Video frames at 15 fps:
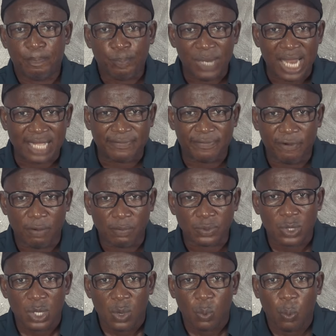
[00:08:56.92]

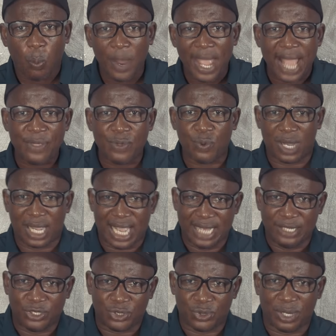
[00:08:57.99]
platforms where you
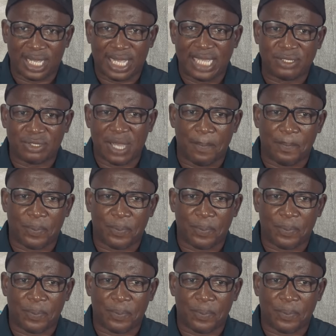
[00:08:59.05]
can showcase your